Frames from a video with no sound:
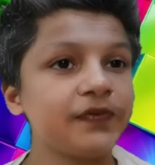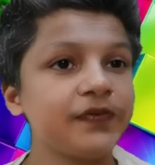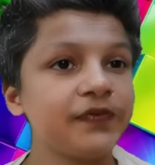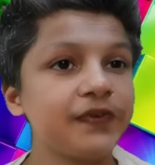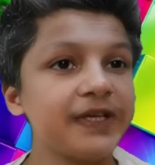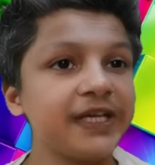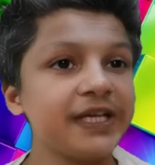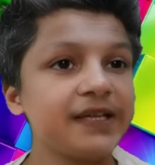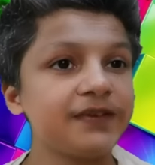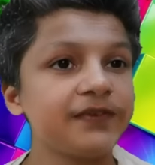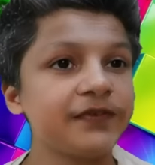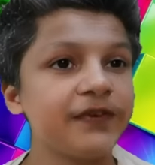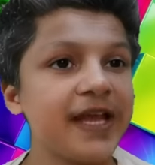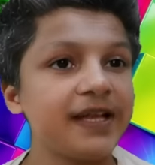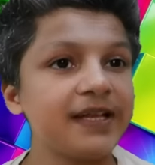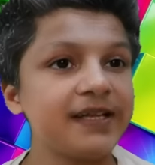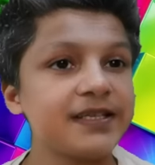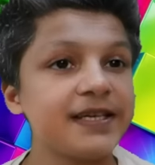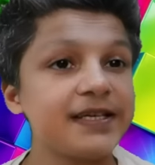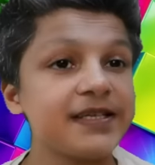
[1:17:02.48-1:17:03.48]

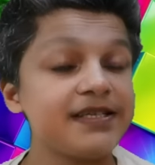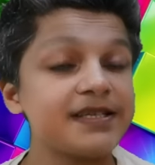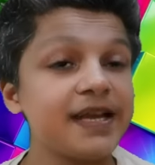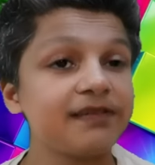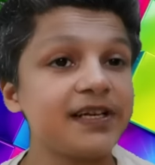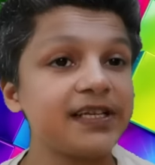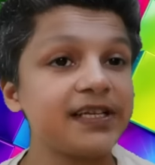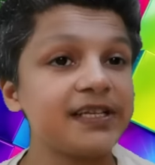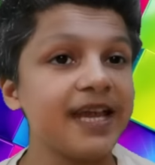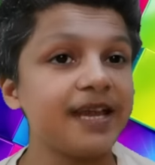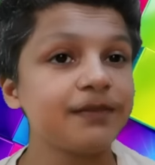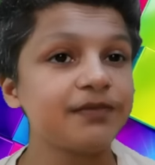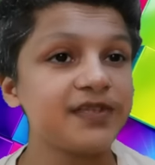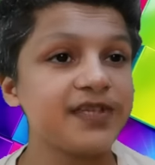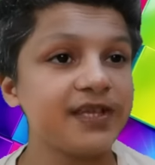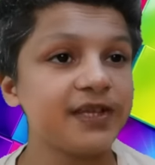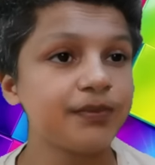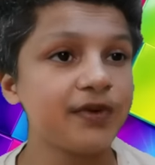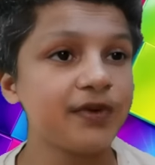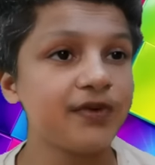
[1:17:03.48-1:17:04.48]
felled several times
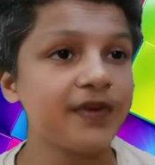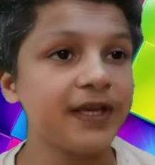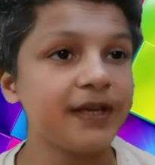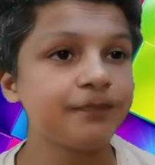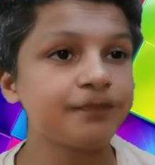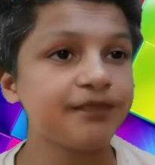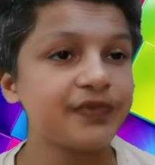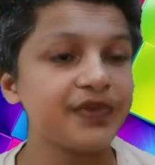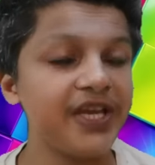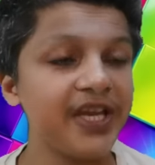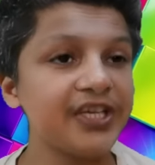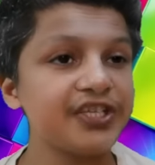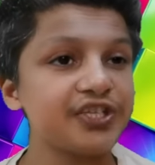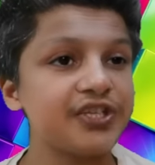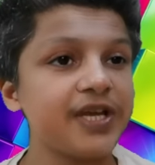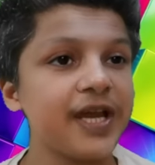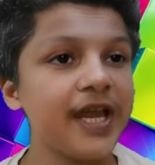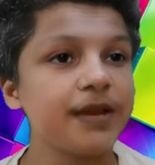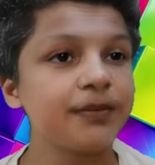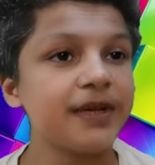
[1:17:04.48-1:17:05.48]
in the movie. Each
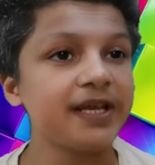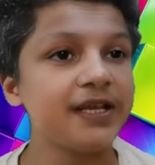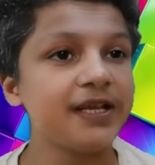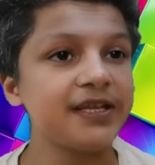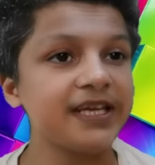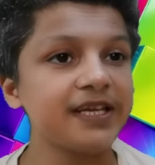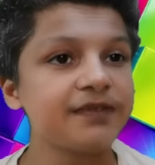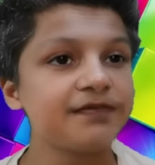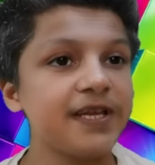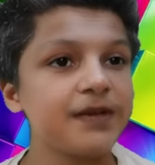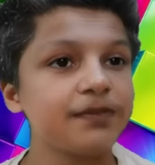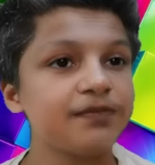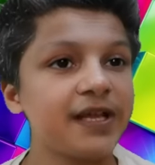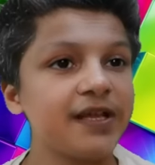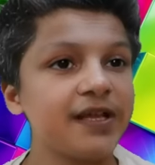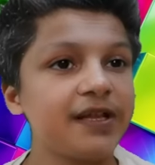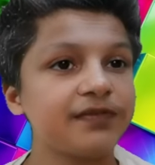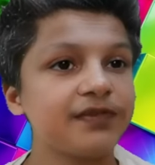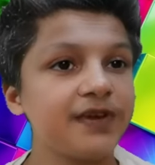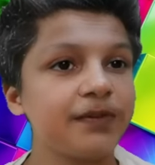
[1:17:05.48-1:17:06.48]
time he leaves
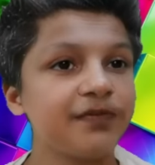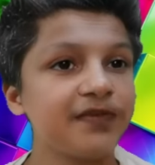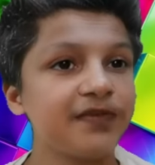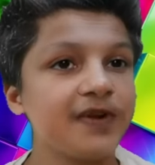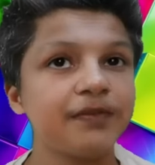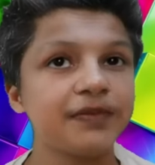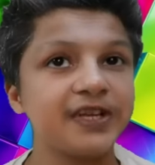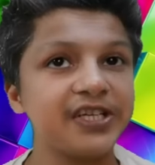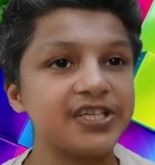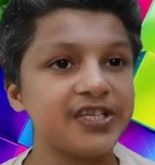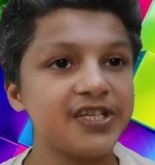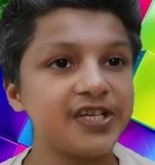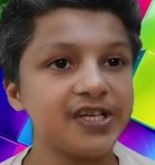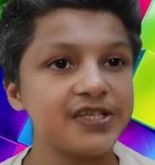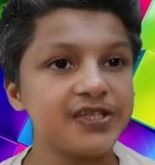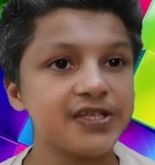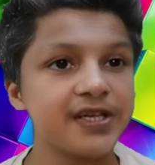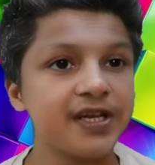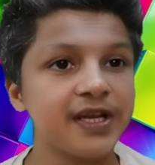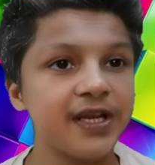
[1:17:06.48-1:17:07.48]
himself up from the
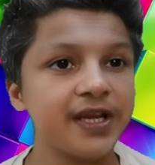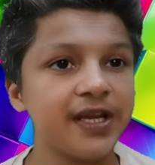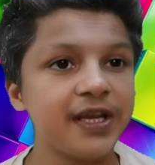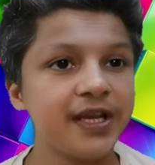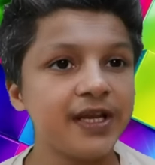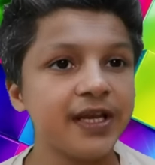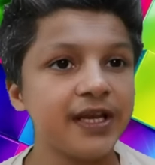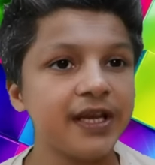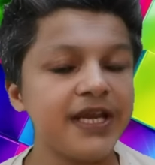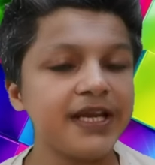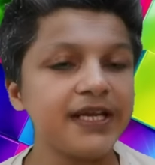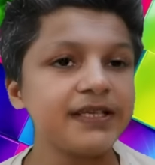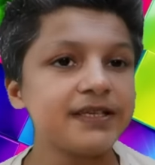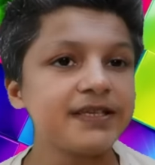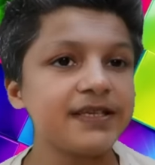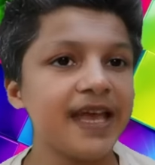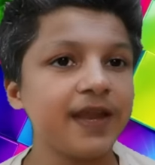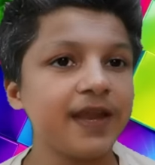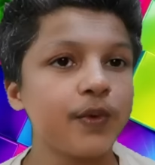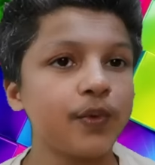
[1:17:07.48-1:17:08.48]
dirt. It is
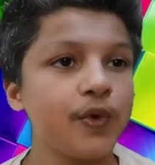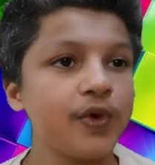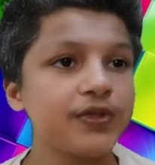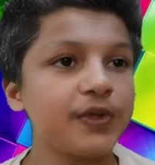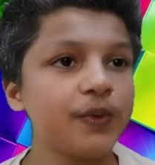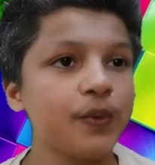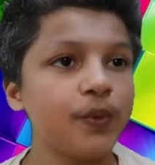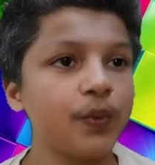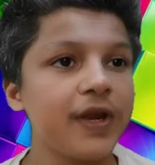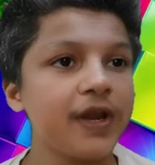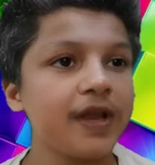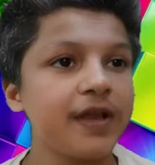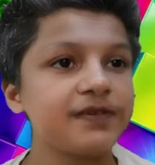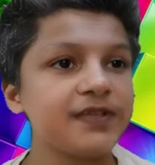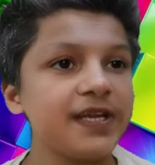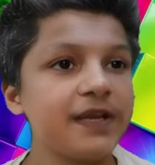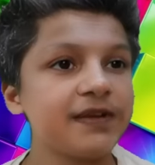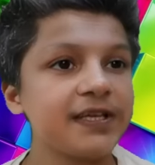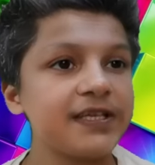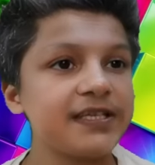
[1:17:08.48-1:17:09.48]
like watching one of
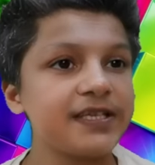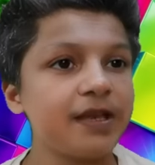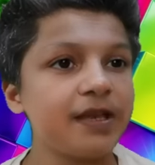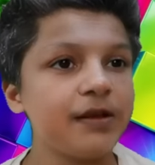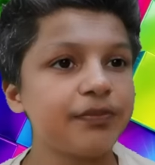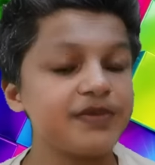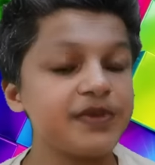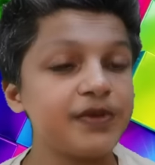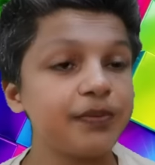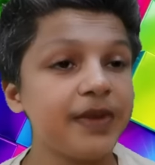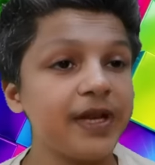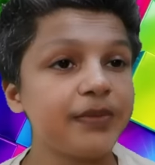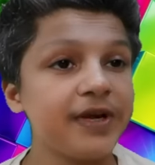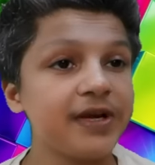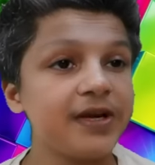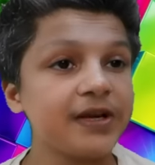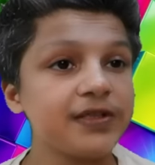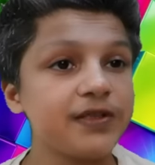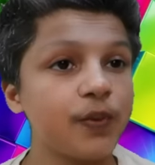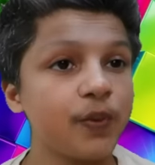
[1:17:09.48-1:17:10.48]
Steven
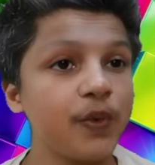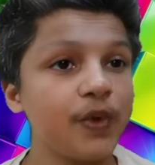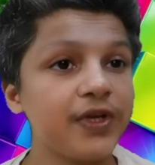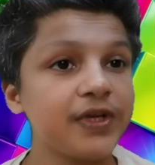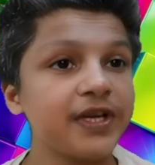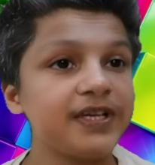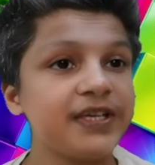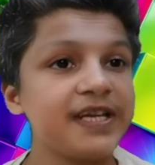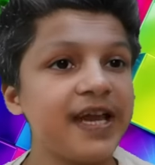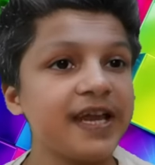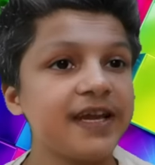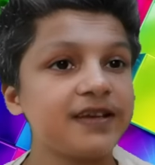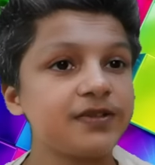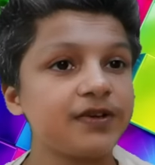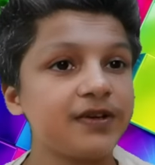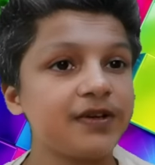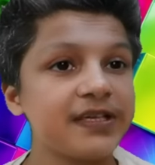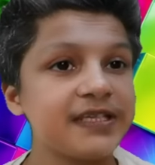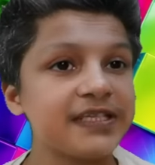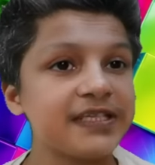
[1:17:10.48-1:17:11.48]
Spielberg's wounded
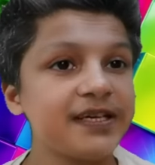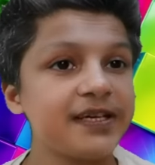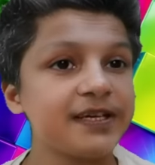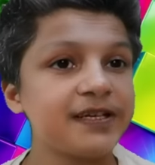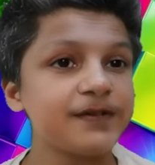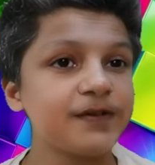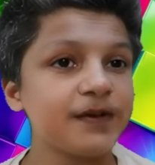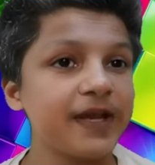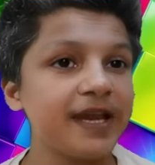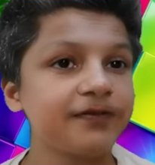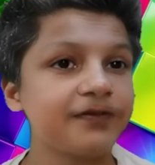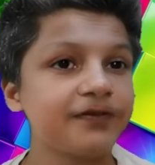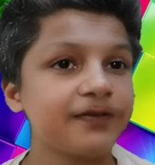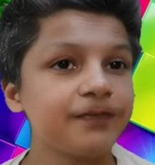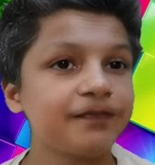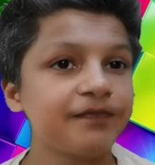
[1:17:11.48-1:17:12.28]
dinosaurs stir to life,